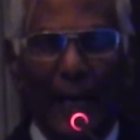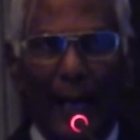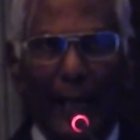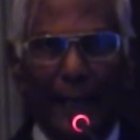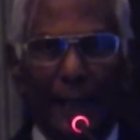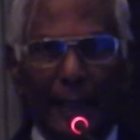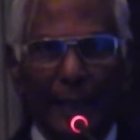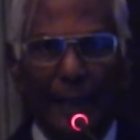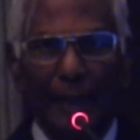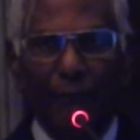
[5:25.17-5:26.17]
And
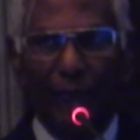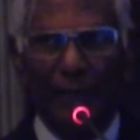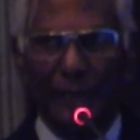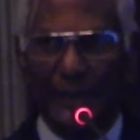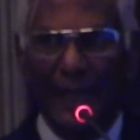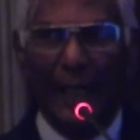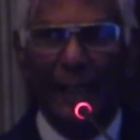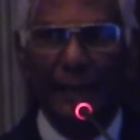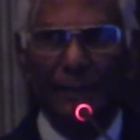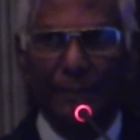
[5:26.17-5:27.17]
if I was
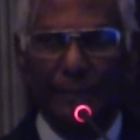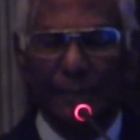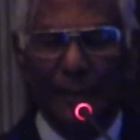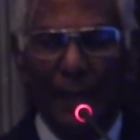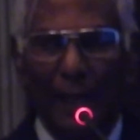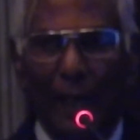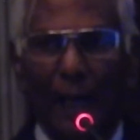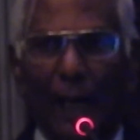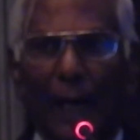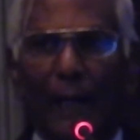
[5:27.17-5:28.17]
younger,
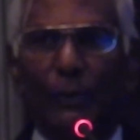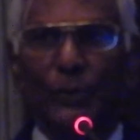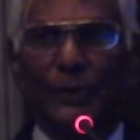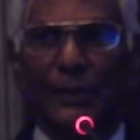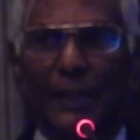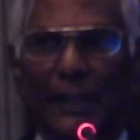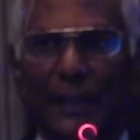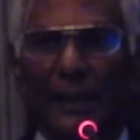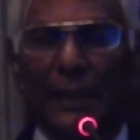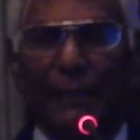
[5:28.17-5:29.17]
I would
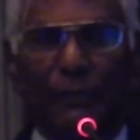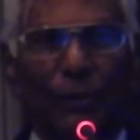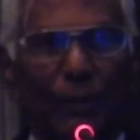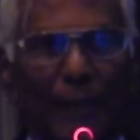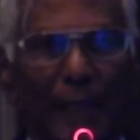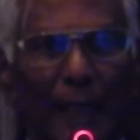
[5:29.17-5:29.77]
certainly have told my